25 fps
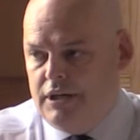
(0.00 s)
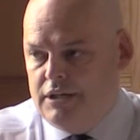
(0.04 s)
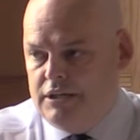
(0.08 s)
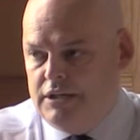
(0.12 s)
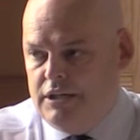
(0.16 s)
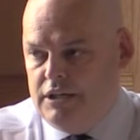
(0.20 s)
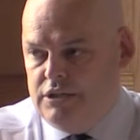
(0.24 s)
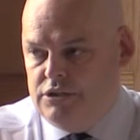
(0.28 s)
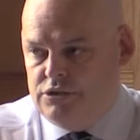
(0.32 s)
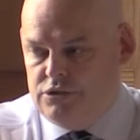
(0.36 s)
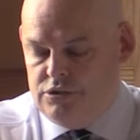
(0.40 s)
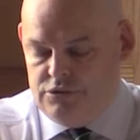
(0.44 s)

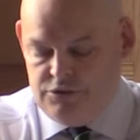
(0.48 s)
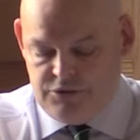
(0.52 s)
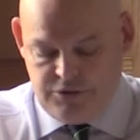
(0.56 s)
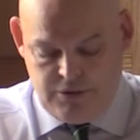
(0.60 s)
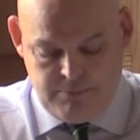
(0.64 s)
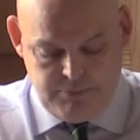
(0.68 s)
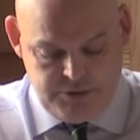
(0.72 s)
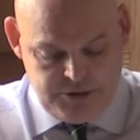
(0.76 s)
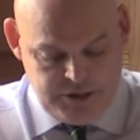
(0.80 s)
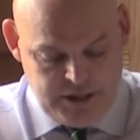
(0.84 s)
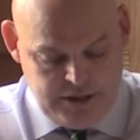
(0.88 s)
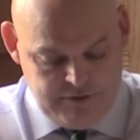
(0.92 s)
into
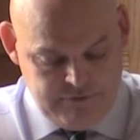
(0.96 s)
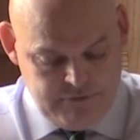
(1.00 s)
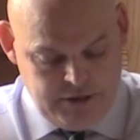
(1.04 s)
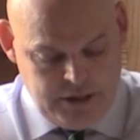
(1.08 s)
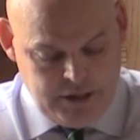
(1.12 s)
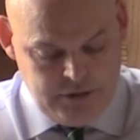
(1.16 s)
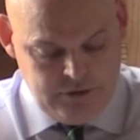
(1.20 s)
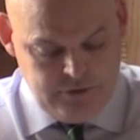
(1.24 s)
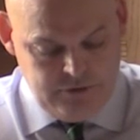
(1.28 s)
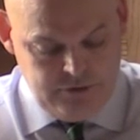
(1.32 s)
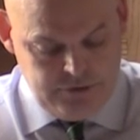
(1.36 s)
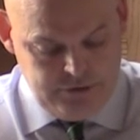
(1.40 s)
some set
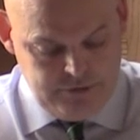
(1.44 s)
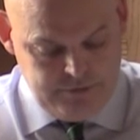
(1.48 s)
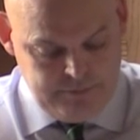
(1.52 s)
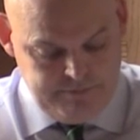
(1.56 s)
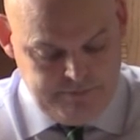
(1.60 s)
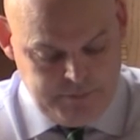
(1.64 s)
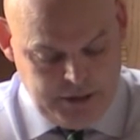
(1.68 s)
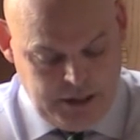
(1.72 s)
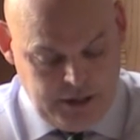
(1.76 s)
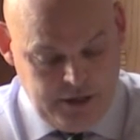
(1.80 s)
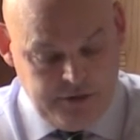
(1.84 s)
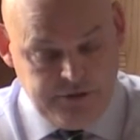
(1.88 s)
values.
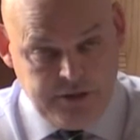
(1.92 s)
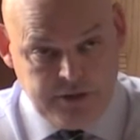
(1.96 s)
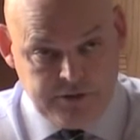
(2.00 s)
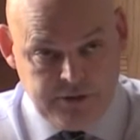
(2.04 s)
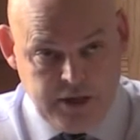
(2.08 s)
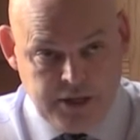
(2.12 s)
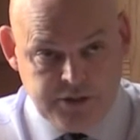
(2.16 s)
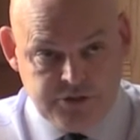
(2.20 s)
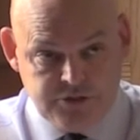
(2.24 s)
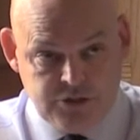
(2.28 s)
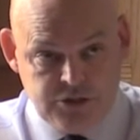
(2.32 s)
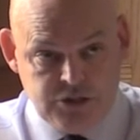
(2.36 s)
And I think
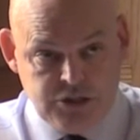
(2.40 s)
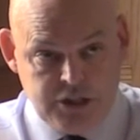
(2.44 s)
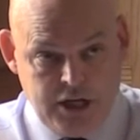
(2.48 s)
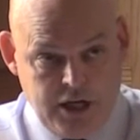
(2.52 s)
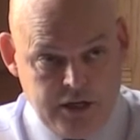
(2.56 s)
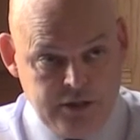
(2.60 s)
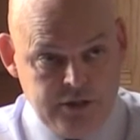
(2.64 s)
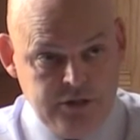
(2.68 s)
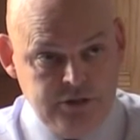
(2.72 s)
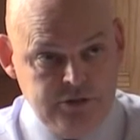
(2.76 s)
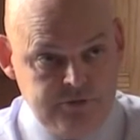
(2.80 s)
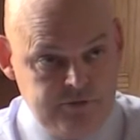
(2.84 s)
that's the
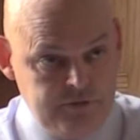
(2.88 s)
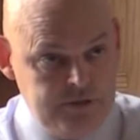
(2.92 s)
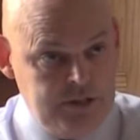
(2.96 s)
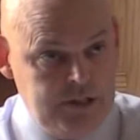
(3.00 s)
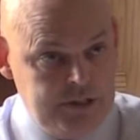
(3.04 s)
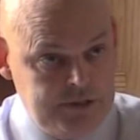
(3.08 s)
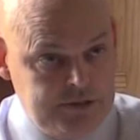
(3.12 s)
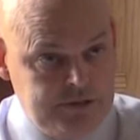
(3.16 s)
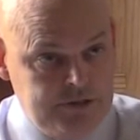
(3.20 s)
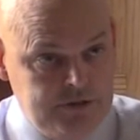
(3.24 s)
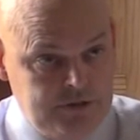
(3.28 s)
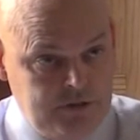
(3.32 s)
challenge for
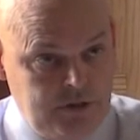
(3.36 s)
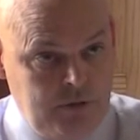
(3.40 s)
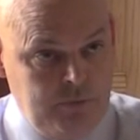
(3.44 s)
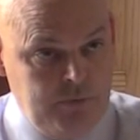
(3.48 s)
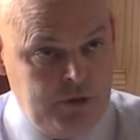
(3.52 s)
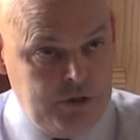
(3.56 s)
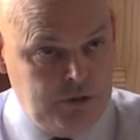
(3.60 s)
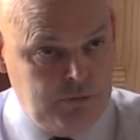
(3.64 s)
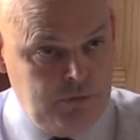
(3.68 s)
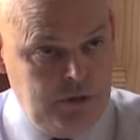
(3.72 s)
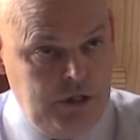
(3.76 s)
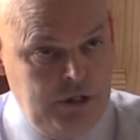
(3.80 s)
this in some
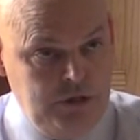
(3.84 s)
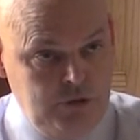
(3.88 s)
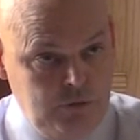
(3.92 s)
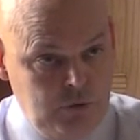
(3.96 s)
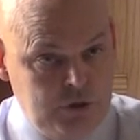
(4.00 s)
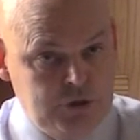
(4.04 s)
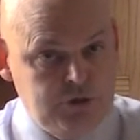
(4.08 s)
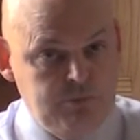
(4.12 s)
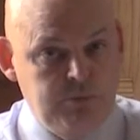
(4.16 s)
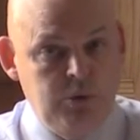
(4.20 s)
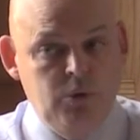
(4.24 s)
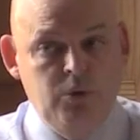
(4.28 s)
ways. We need to
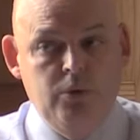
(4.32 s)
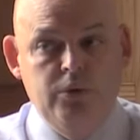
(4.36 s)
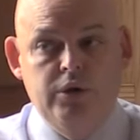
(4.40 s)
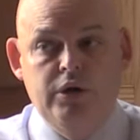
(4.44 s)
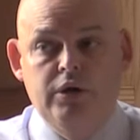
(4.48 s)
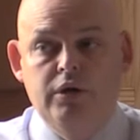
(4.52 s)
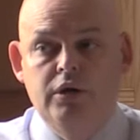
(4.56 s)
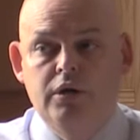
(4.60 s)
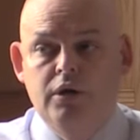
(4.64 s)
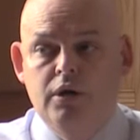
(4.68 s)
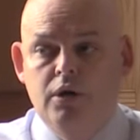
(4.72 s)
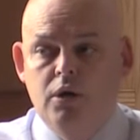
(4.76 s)

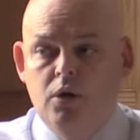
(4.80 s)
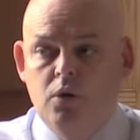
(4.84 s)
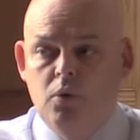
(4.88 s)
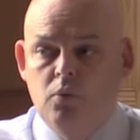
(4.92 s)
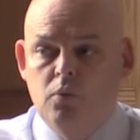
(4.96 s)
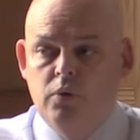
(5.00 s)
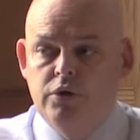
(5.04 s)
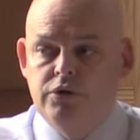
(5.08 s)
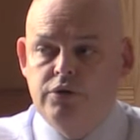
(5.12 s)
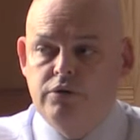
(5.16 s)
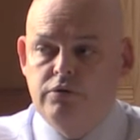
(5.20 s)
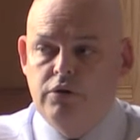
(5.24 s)
explore
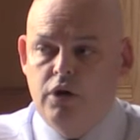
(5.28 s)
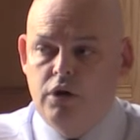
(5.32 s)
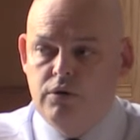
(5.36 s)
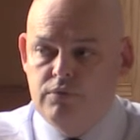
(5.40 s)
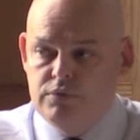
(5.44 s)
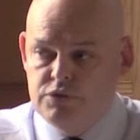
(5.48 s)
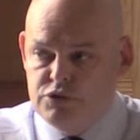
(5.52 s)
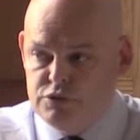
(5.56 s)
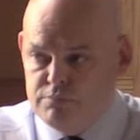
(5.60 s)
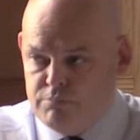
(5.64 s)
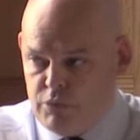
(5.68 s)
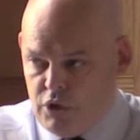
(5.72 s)
whether our
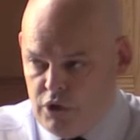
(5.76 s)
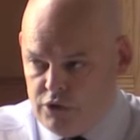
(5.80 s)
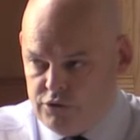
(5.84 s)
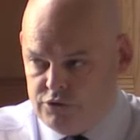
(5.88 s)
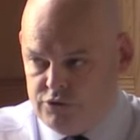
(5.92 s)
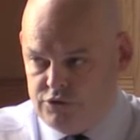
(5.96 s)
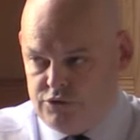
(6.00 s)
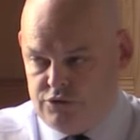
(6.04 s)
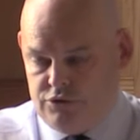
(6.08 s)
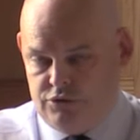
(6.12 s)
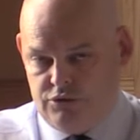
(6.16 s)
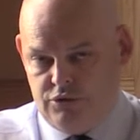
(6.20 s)

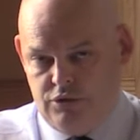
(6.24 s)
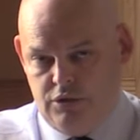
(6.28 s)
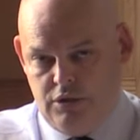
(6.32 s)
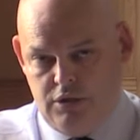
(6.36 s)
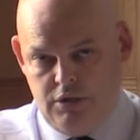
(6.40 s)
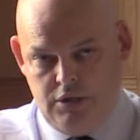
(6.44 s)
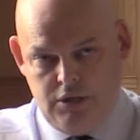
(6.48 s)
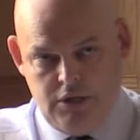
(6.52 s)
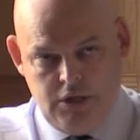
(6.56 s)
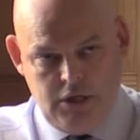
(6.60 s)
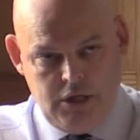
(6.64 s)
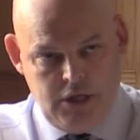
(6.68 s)
response
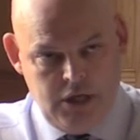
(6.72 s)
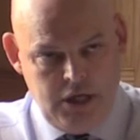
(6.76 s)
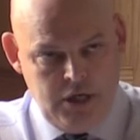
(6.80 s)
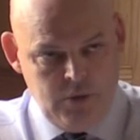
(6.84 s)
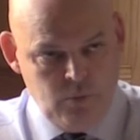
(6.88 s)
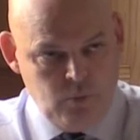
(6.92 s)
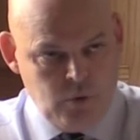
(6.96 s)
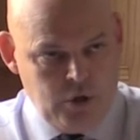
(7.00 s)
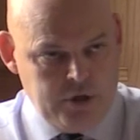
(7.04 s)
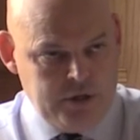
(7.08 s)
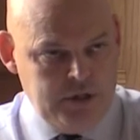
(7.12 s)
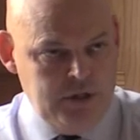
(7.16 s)

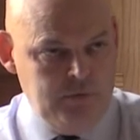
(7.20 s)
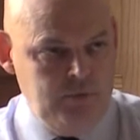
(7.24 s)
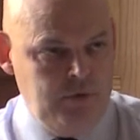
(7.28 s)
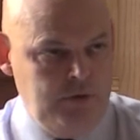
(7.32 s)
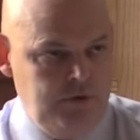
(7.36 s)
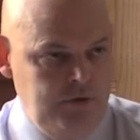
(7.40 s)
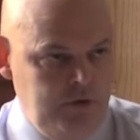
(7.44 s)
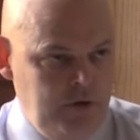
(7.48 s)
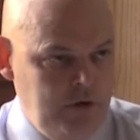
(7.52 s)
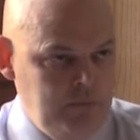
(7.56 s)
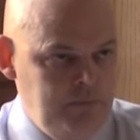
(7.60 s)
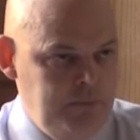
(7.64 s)
in working
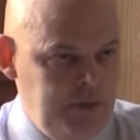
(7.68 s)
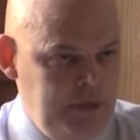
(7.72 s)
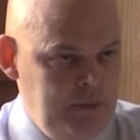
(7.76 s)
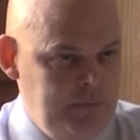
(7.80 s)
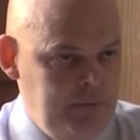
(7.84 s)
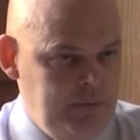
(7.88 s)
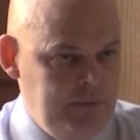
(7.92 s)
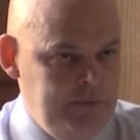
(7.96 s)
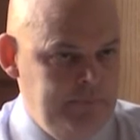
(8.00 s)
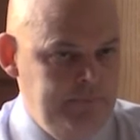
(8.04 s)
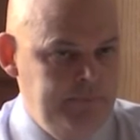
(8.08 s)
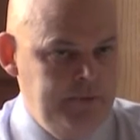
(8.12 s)
with young
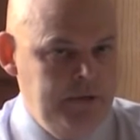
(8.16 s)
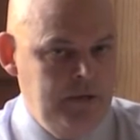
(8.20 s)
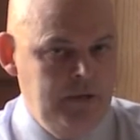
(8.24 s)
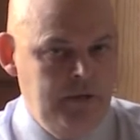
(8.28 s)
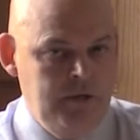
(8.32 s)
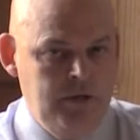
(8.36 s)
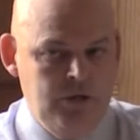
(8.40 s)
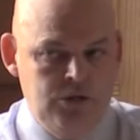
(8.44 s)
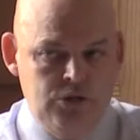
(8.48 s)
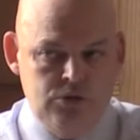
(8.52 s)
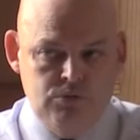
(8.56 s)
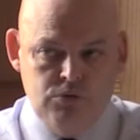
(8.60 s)
people,
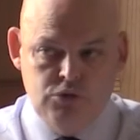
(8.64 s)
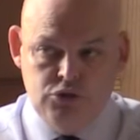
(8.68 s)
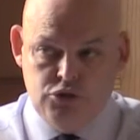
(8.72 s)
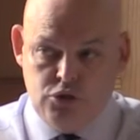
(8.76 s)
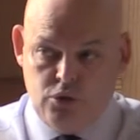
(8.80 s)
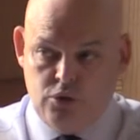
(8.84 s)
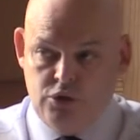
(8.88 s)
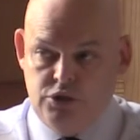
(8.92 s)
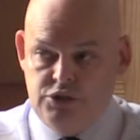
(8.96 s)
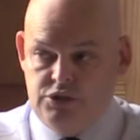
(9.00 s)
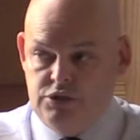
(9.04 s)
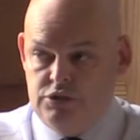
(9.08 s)
the
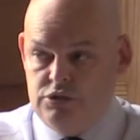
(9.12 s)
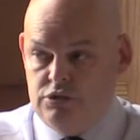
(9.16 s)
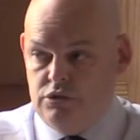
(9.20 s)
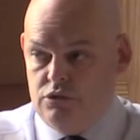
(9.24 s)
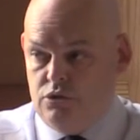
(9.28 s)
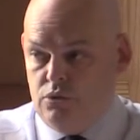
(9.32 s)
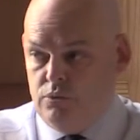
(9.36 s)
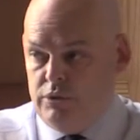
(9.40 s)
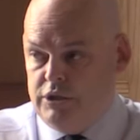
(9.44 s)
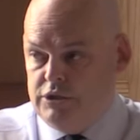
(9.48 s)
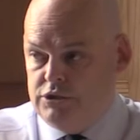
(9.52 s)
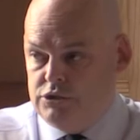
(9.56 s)
resources that
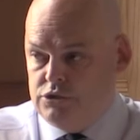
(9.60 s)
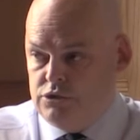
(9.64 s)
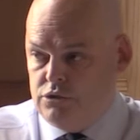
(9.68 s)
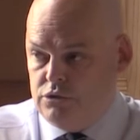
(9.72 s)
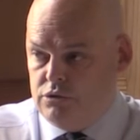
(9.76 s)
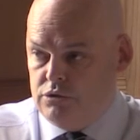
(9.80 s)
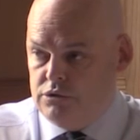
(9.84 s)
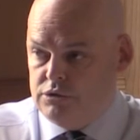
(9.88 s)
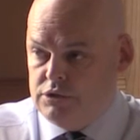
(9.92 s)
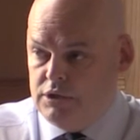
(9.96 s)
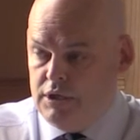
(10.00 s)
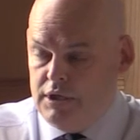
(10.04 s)
go
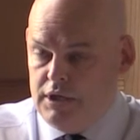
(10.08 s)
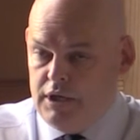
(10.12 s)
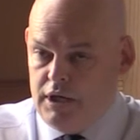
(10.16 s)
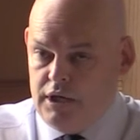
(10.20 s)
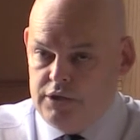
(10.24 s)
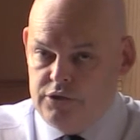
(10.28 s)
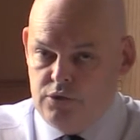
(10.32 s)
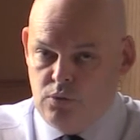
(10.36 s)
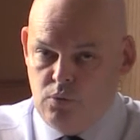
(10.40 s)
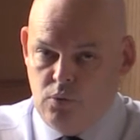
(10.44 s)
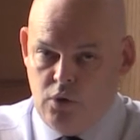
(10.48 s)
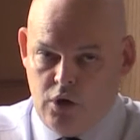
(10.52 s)
into it
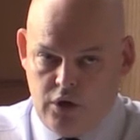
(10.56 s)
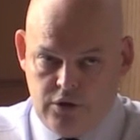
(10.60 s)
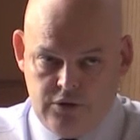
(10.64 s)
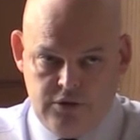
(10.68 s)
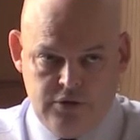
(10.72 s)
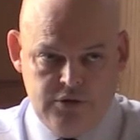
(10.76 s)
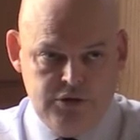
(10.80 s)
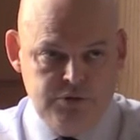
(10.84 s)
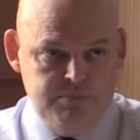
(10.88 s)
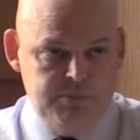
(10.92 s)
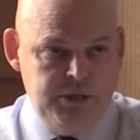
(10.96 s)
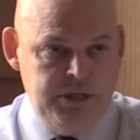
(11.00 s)
and the work
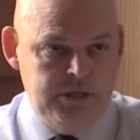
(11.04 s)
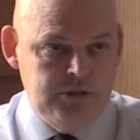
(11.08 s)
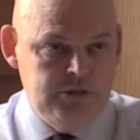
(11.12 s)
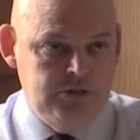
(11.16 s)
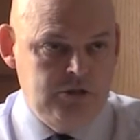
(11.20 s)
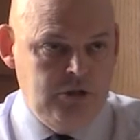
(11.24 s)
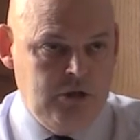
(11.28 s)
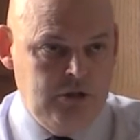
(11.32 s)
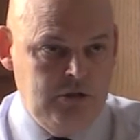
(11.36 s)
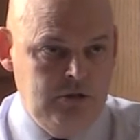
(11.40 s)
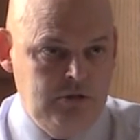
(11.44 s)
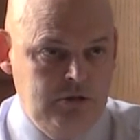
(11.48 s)
that is being
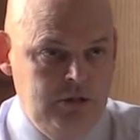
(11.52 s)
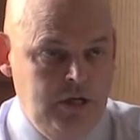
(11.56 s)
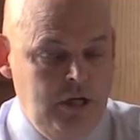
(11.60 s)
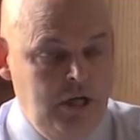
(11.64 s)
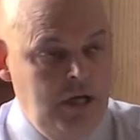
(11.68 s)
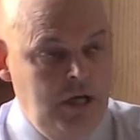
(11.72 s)
done